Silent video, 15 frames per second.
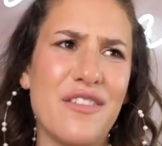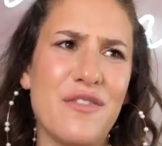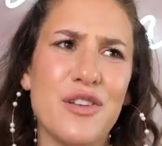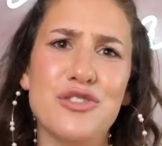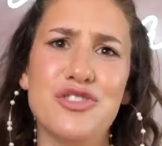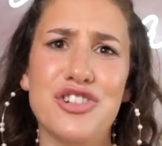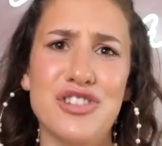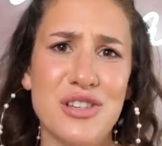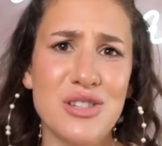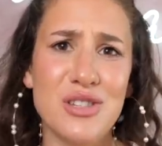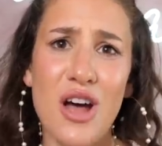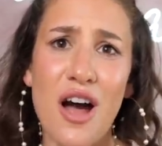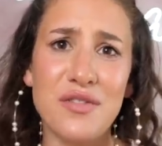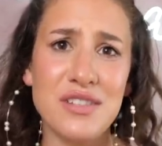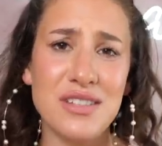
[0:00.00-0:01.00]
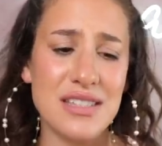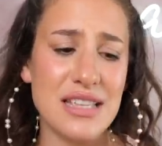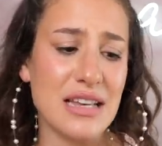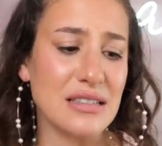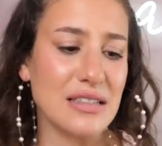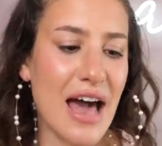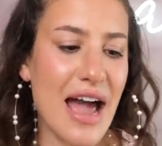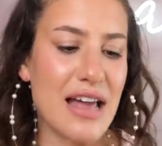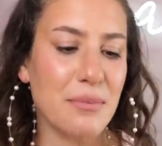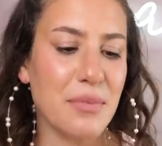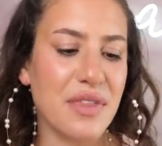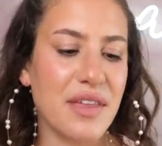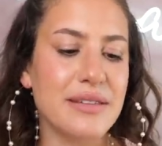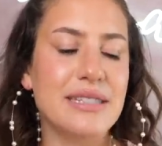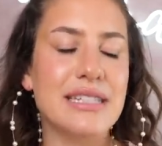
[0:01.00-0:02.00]
feel just as soft as the Align but
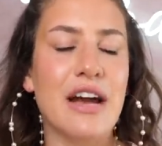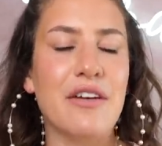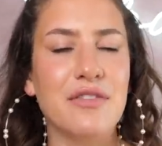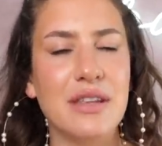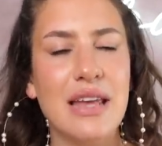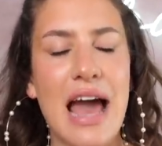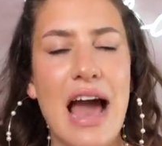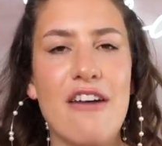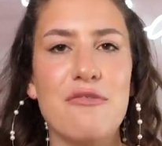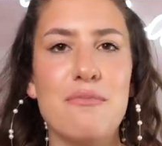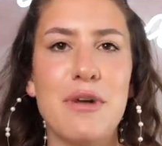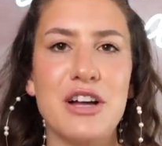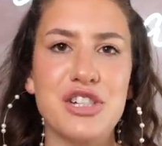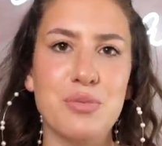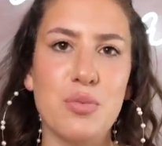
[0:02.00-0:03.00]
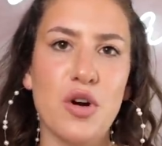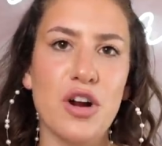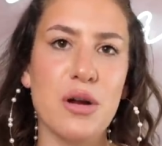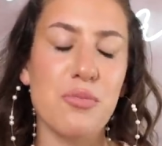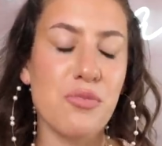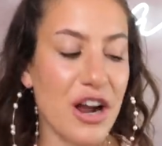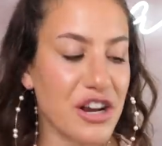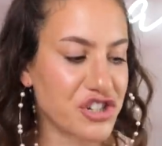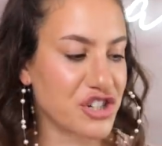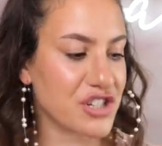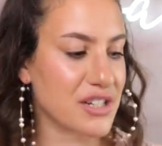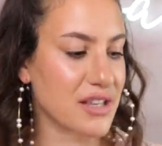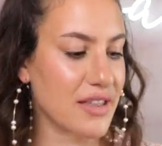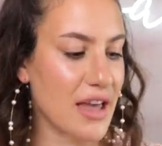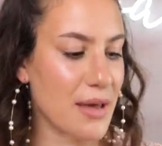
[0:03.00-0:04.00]
they definitely have much more compression
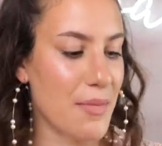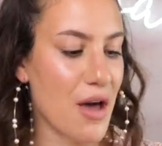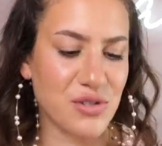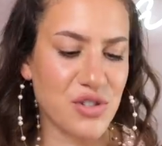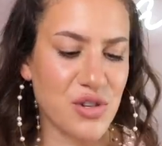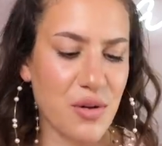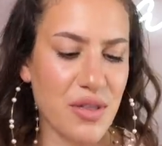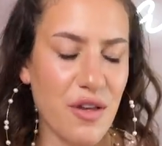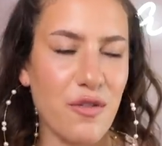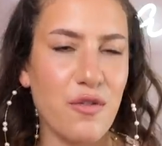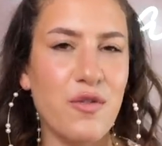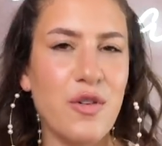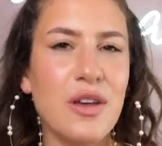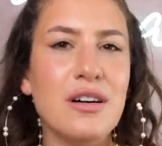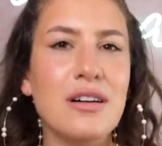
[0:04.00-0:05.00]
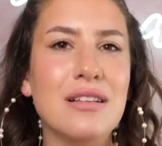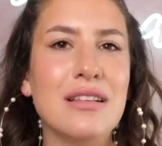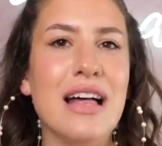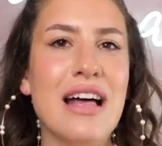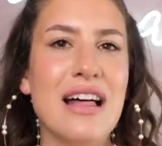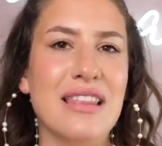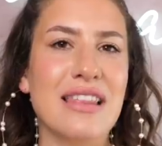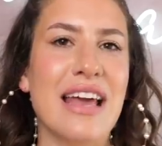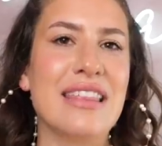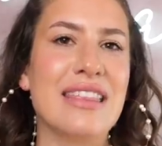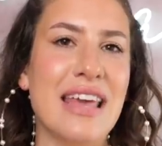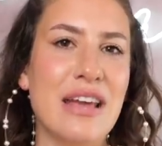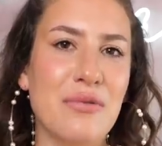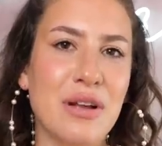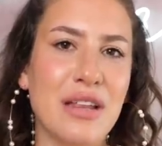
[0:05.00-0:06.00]
to them so they feel like
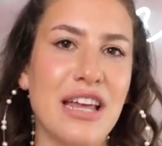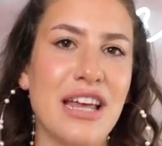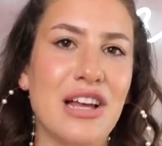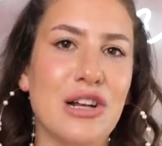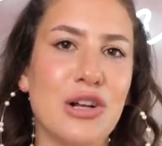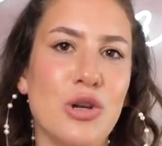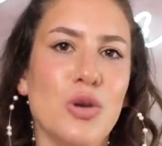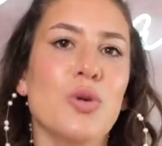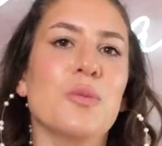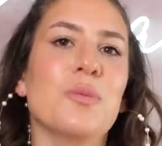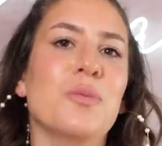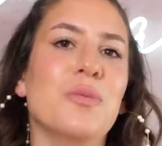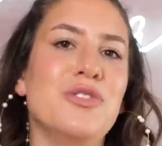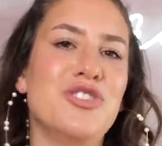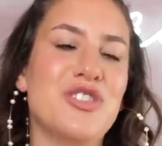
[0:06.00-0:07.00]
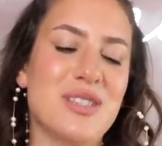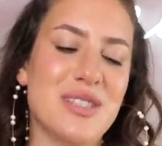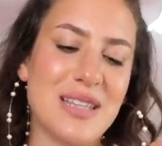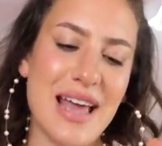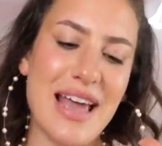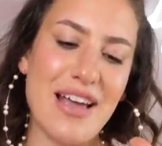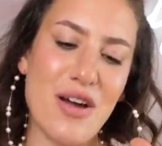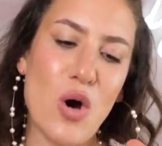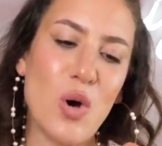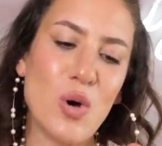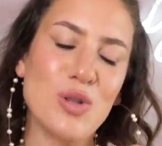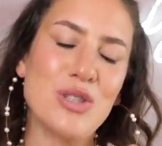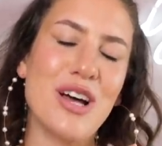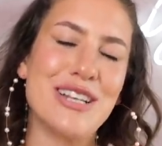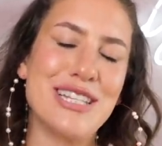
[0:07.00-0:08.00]
they really just like
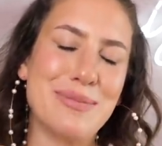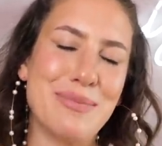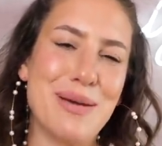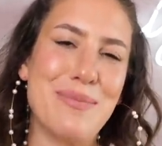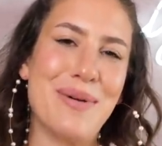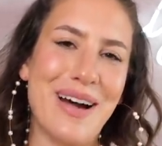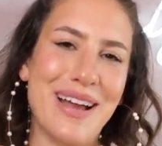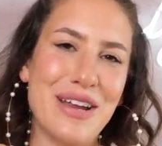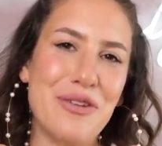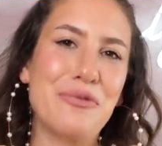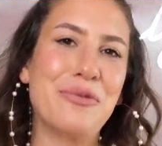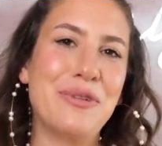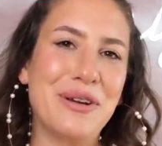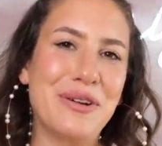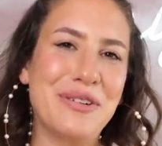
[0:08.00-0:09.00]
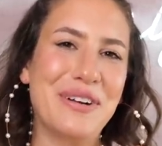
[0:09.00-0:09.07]
hold on to my body real